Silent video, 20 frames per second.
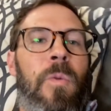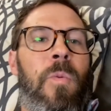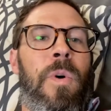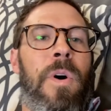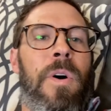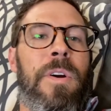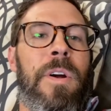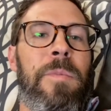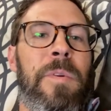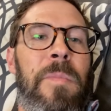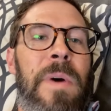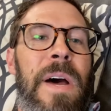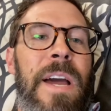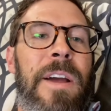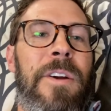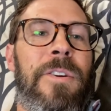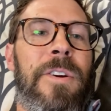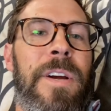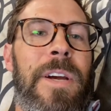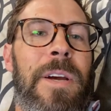Welcome to
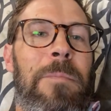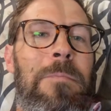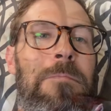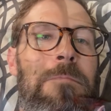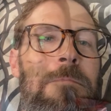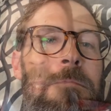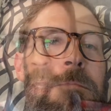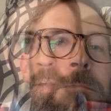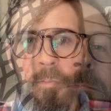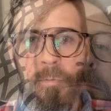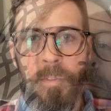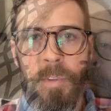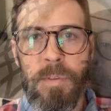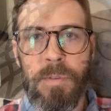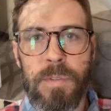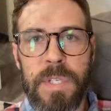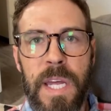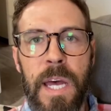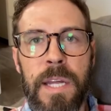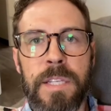my crib. A
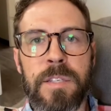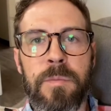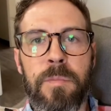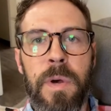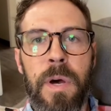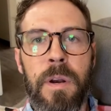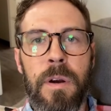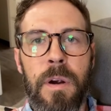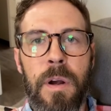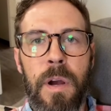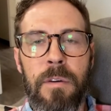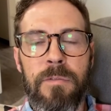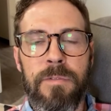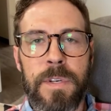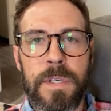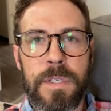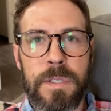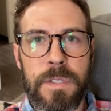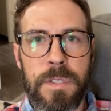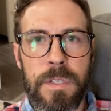few stats about our
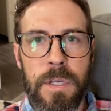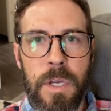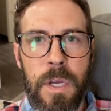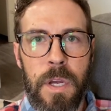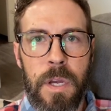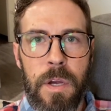office.